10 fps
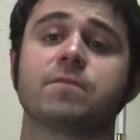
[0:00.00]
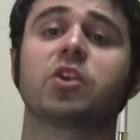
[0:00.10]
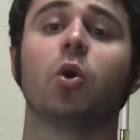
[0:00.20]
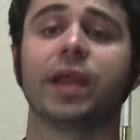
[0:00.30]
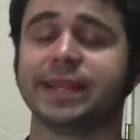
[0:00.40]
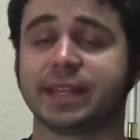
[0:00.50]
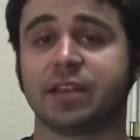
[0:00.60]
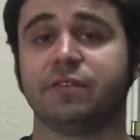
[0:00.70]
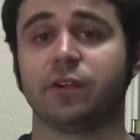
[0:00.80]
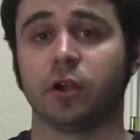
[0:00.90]
going to
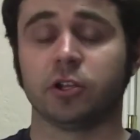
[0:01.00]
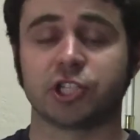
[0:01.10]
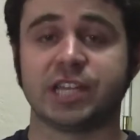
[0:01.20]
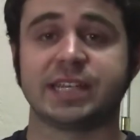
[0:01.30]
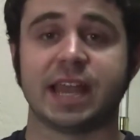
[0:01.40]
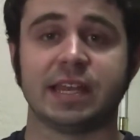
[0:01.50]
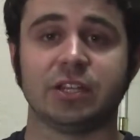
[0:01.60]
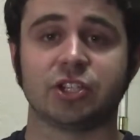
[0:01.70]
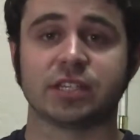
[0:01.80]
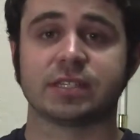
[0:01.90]
converge into
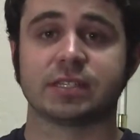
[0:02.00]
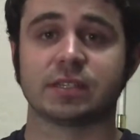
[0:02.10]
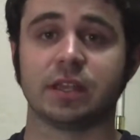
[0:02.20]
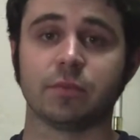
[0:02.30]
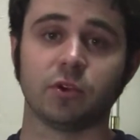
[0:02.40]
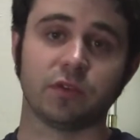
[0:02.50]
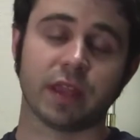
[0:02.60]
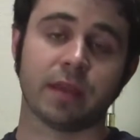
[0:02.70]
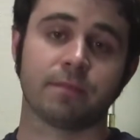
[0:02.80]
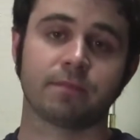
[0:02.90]
any Justice League
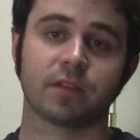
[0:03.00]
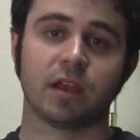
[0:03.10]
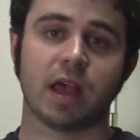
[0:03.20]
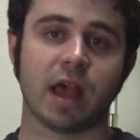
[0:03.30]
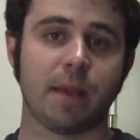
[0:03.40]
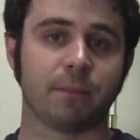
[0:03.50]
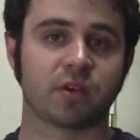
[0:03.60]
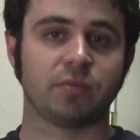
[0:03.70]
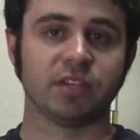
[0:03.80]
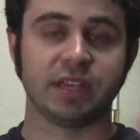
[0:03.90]
movie. I'm
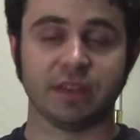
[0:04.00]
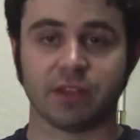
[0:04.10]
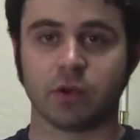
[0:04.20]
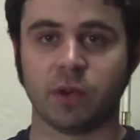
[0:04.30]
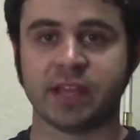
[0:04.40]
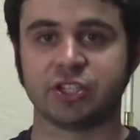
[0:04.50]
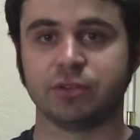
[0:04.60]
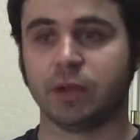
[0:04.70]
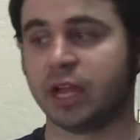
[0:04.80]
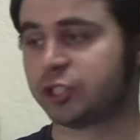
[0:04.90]
probably giving away
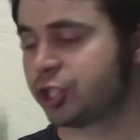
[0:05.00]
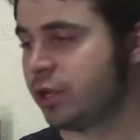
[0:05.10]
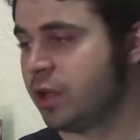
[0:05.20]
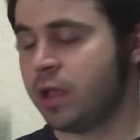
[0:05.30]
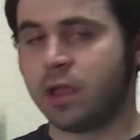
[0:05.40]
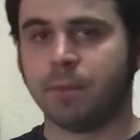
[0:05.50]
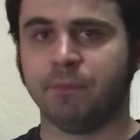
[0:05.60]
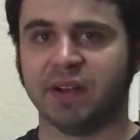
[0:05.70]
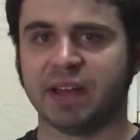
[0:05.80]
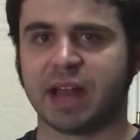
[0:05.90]
too much,
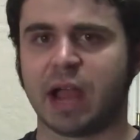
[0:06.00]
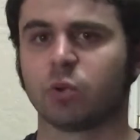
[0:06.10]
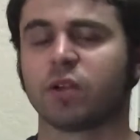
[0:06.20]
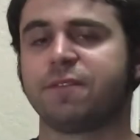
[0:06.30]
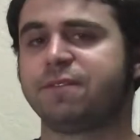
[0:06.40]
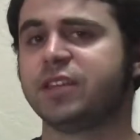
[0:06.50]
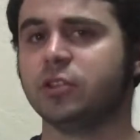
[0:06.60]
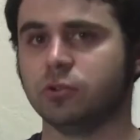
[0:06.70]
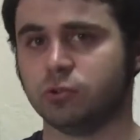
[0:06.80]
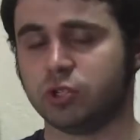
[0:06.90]
but I
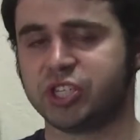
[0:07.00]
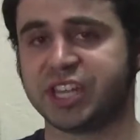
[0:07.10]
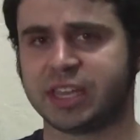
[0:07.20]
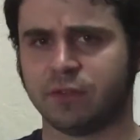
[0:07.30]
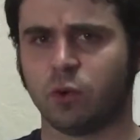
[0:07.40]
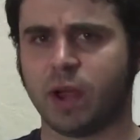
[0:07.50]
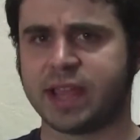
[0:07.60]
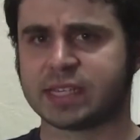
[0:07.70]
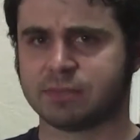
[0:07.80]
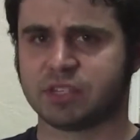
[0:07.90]
refuse to give
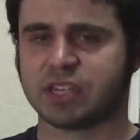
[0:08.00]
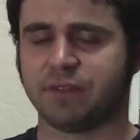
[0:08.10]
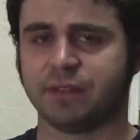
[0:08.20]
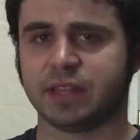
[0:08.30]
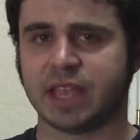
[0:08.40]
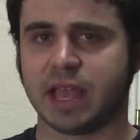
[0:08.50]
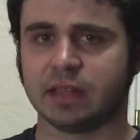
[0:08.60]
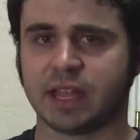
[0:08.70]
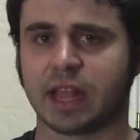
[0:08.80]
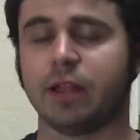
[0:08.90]
away some stuff at the
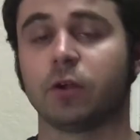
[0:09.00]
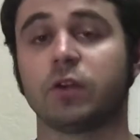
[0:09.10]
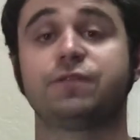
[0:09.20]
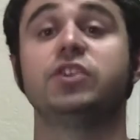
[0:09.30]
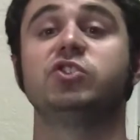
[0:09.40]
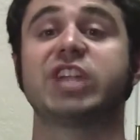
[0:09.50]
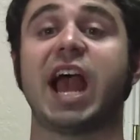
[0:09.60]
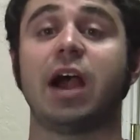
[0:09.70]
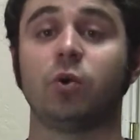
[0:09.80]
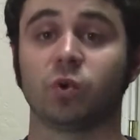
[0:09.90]
end. Like, I refuse to
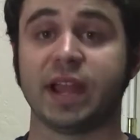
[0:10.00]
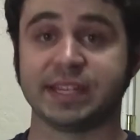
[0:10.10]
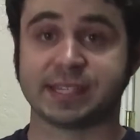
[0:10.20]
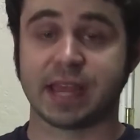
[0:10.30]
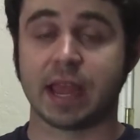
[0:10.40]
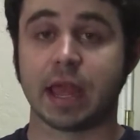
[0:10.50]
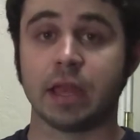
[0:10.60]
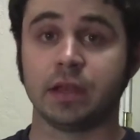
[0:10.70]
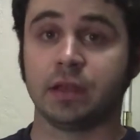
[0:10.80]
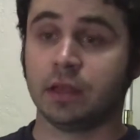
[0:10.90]
outright say
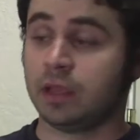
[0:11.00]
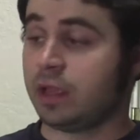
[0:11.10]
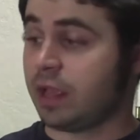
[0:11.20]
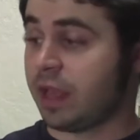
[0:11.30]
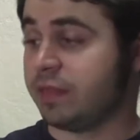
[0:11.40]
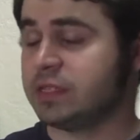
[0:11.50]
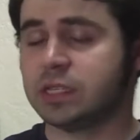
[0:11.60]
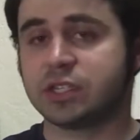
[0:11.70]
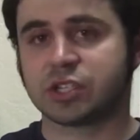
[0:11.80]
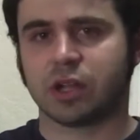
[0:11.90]
it. And this
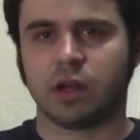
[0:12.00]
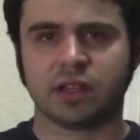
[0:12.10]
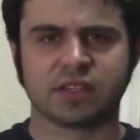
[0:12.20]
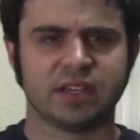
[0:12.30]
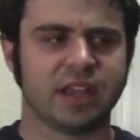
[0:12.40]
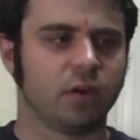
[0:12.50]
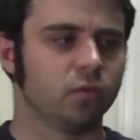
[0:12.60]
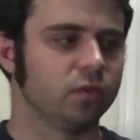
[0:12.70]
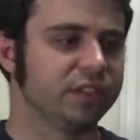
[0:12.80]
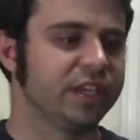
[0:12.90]
is just honestly a
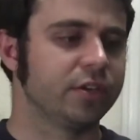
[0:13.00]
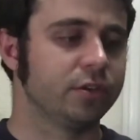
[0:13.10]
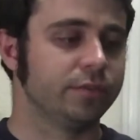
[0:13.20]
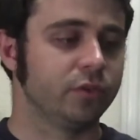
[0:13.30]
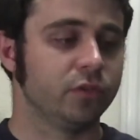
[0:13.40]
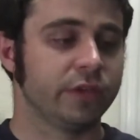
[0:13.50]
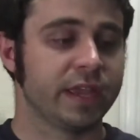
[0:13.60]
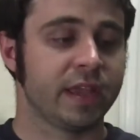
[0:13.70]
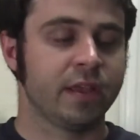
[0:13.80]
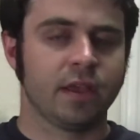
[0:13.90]
really good
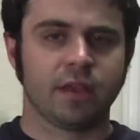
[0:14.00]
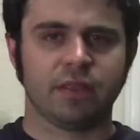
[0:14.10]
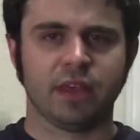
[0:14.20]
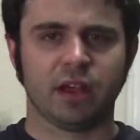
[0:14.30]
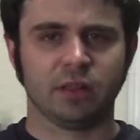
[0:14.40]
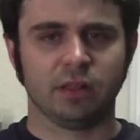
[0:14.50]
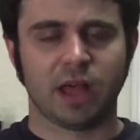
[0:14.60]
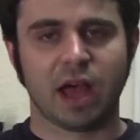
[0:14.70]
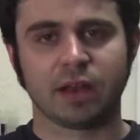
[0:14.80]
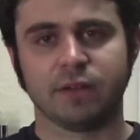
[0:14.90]
movie. A
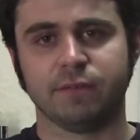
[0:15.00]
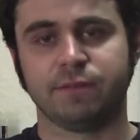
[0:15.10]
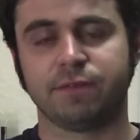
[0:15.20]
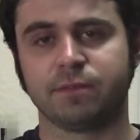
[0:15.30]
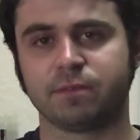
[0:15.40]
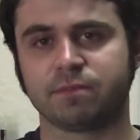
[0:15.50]
lot of